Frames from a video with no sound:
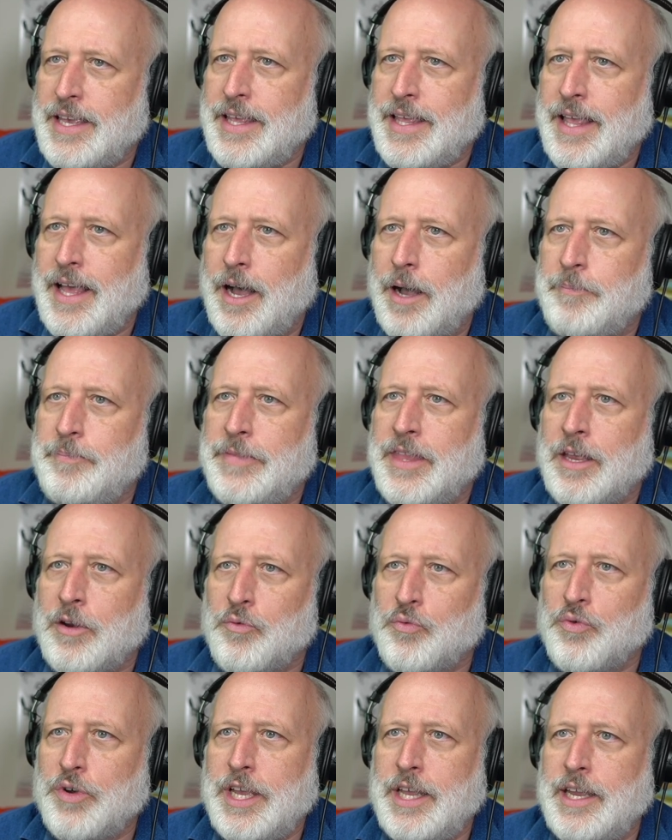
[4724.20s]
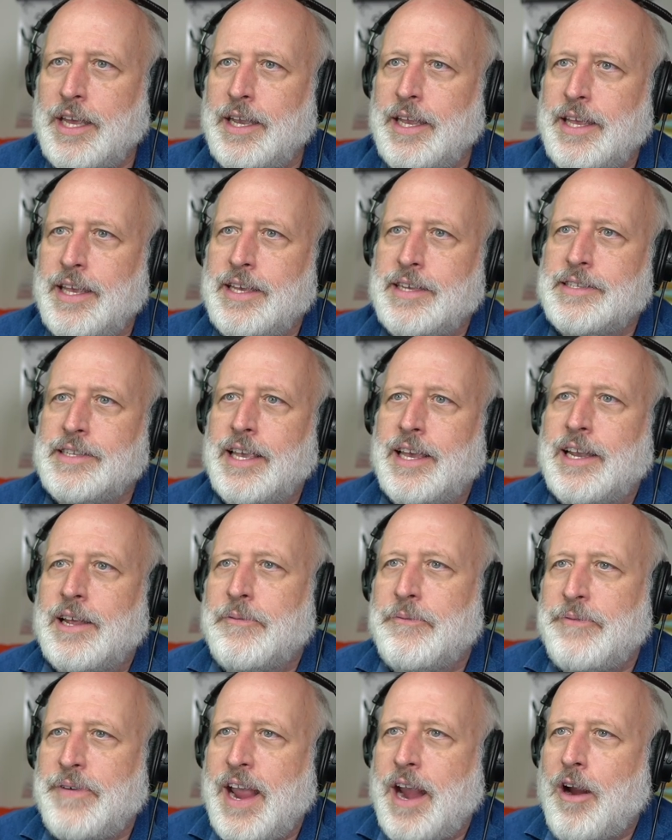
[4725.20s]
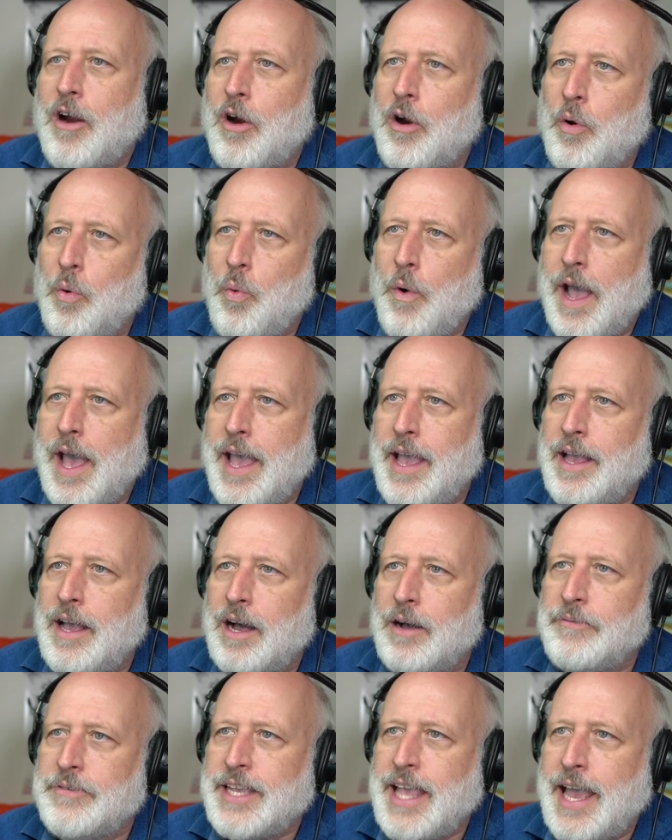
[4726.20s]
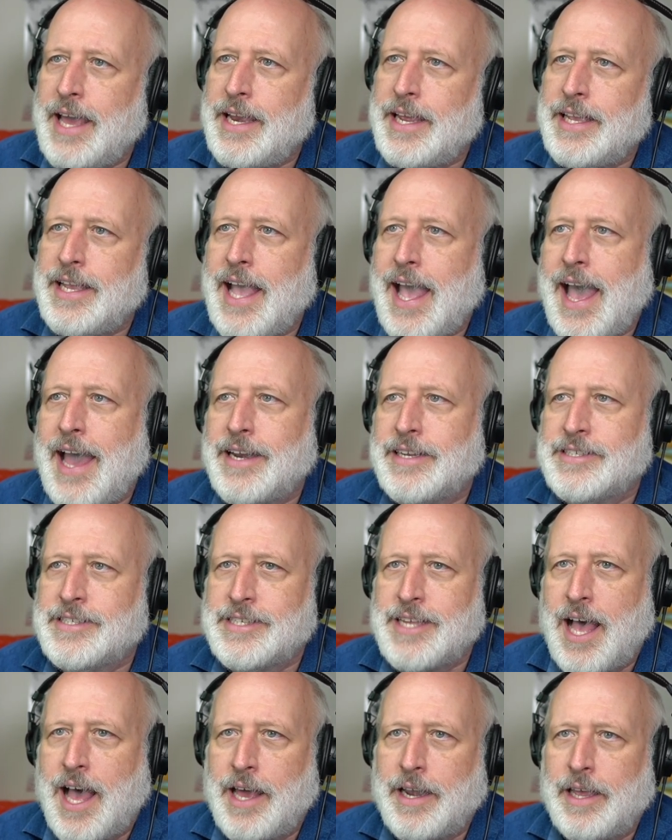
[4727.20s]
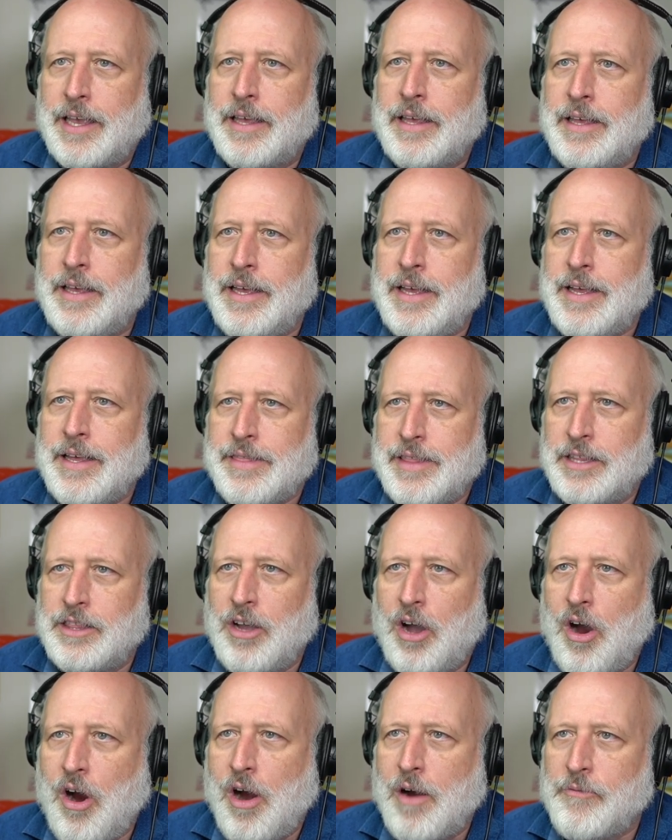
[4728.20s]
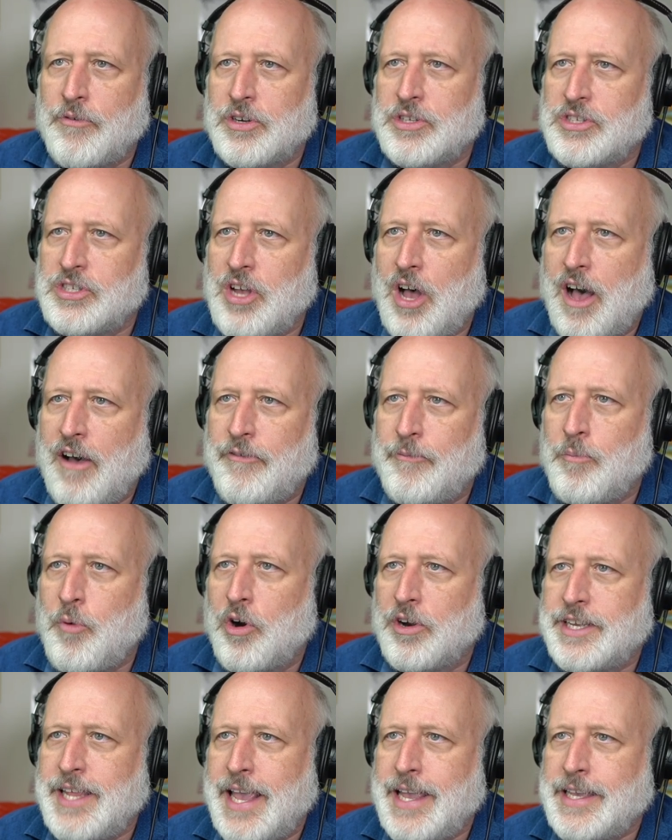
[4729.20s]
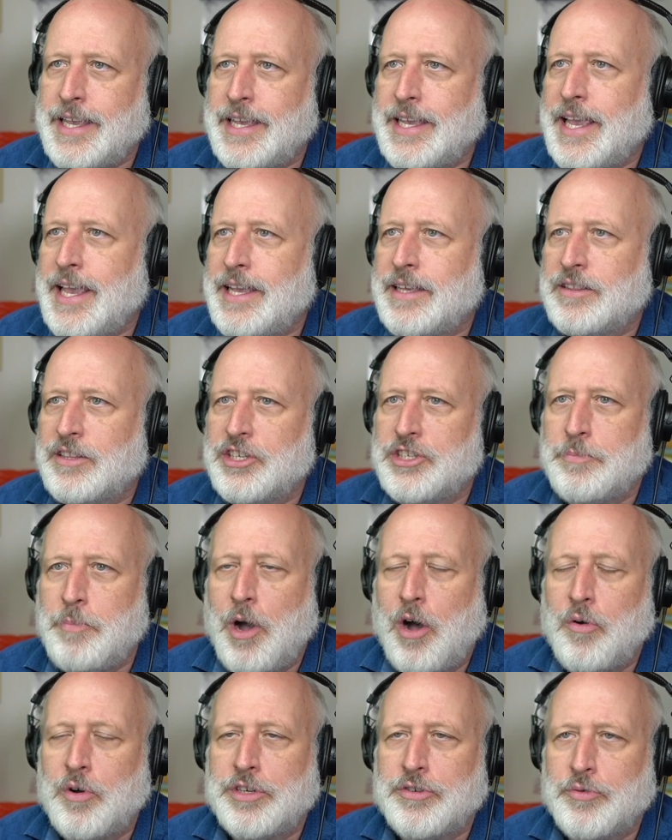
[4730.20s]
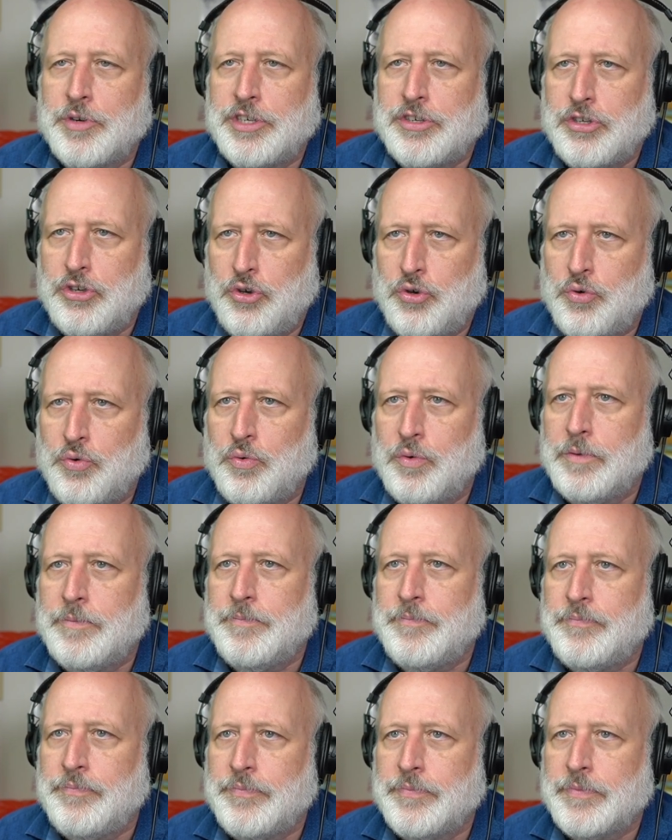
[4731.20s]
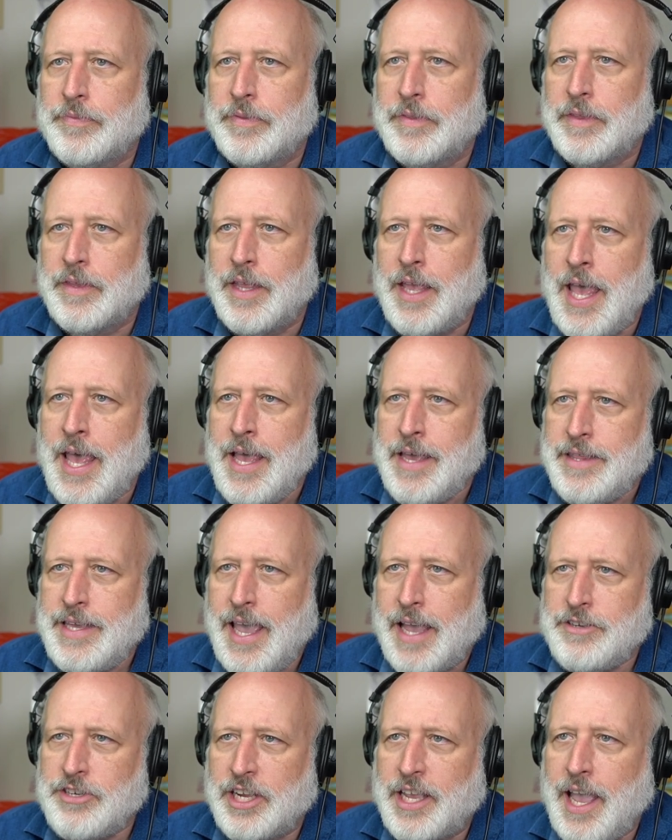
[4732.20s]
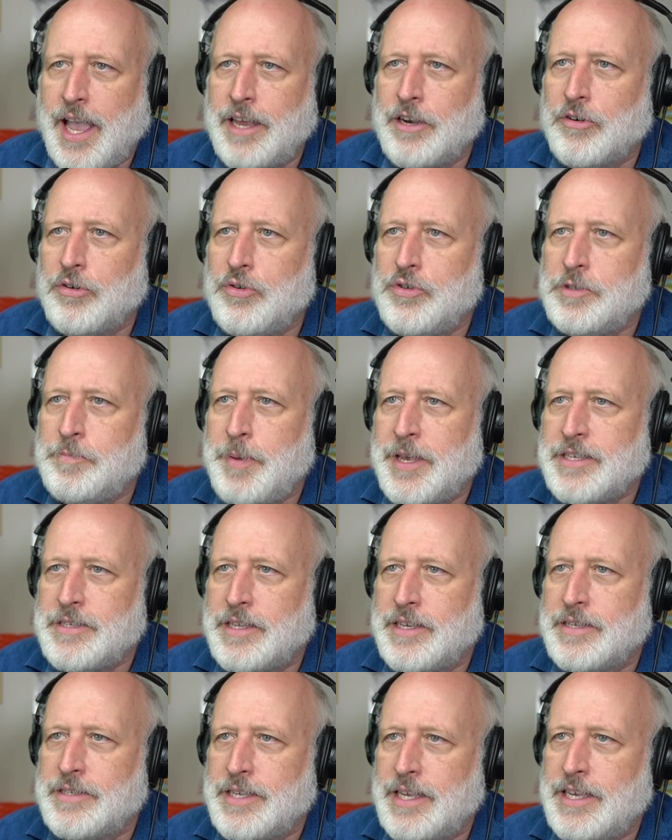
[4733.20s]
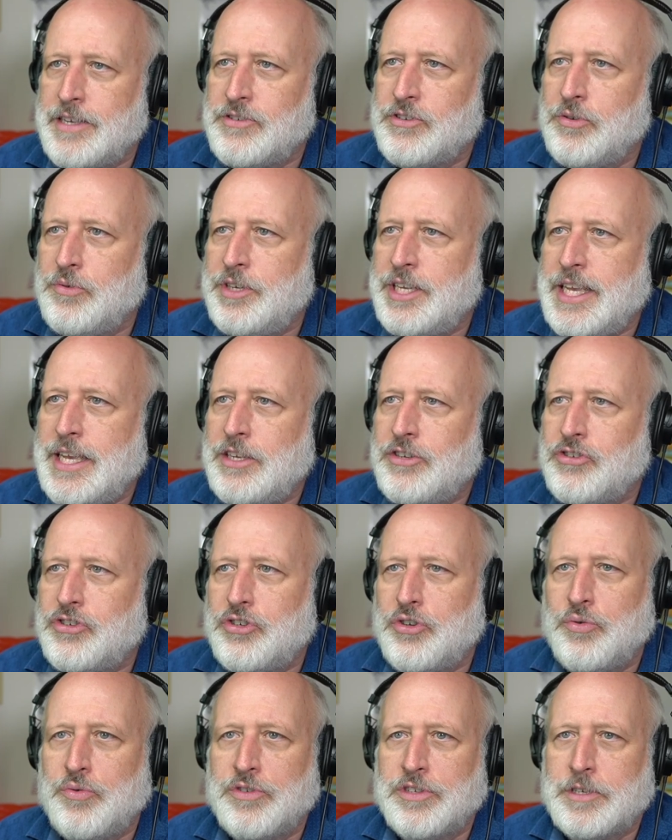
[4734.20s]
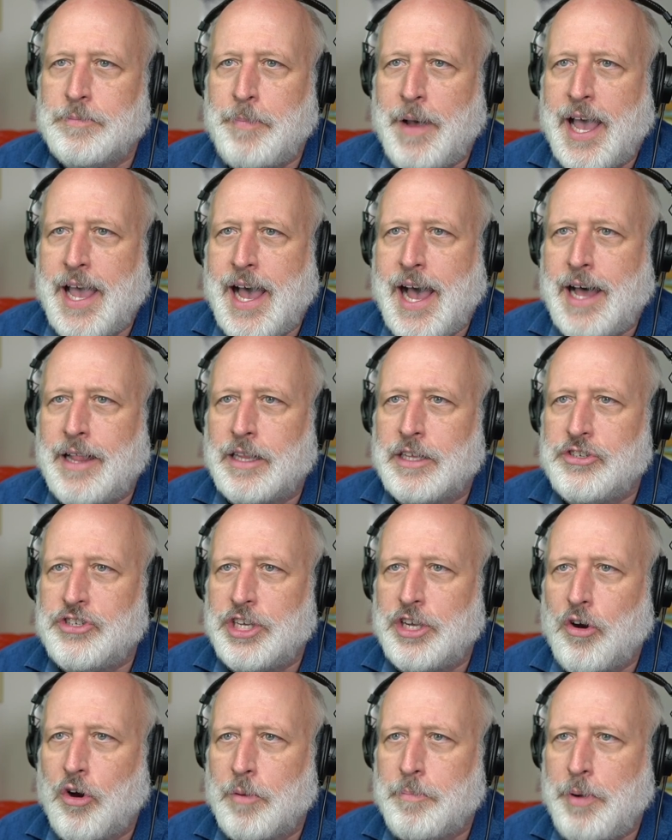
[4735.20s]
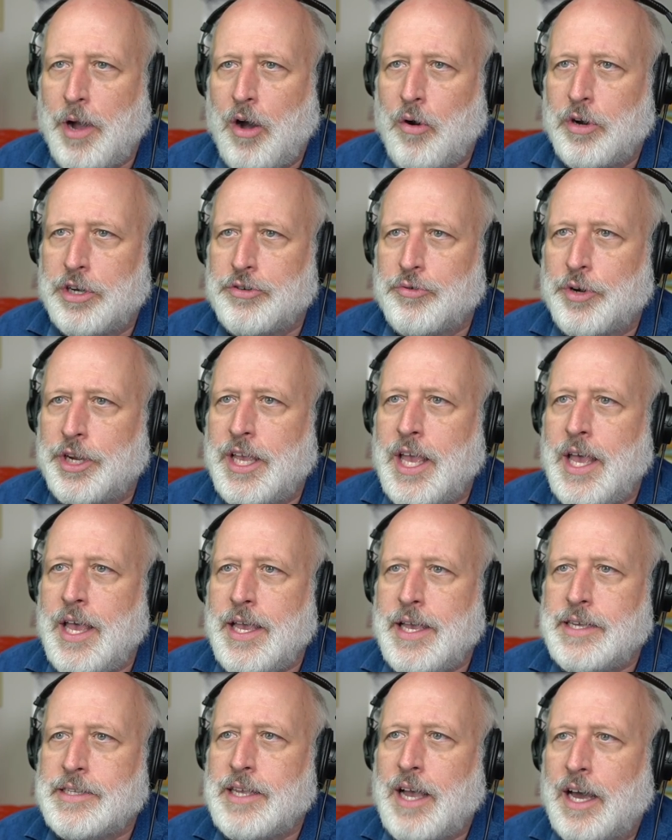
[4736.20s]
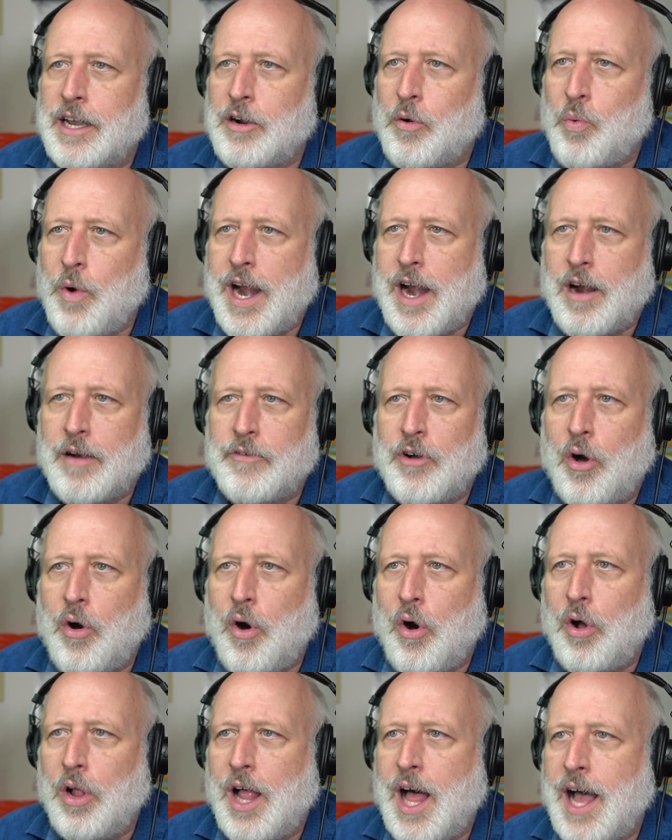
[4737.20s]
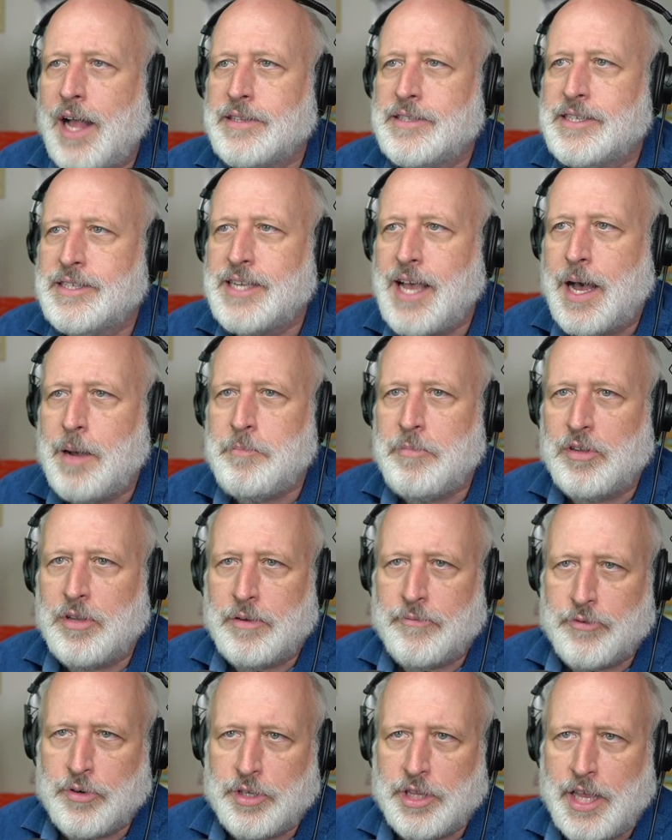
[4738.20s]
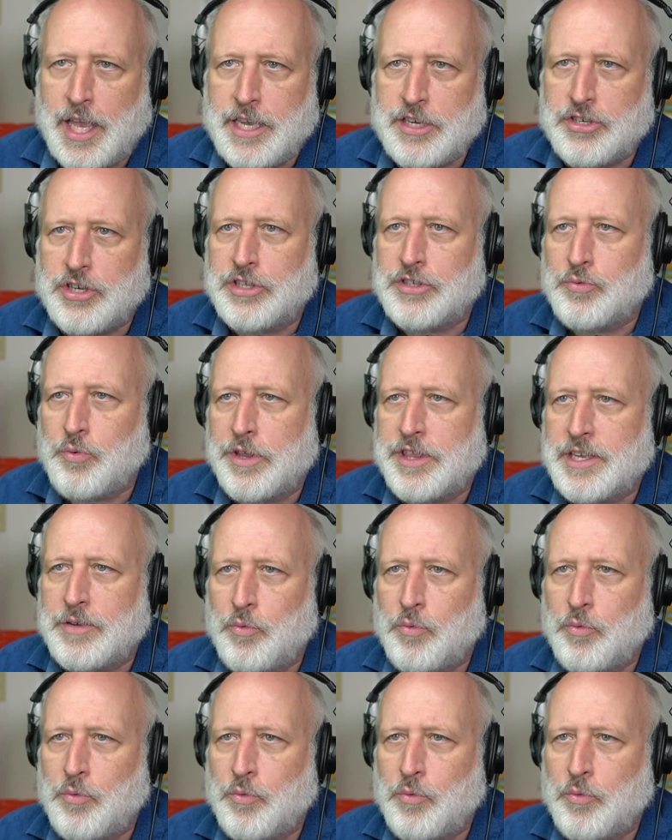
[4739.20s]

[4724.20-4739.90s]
Um, read it is in a fairer way of getting at a sonnet than the Harvard sophomore taking English poetry too. The educator whose business is to teach students biology or poetry is unaware of a whole ensemble of relations with it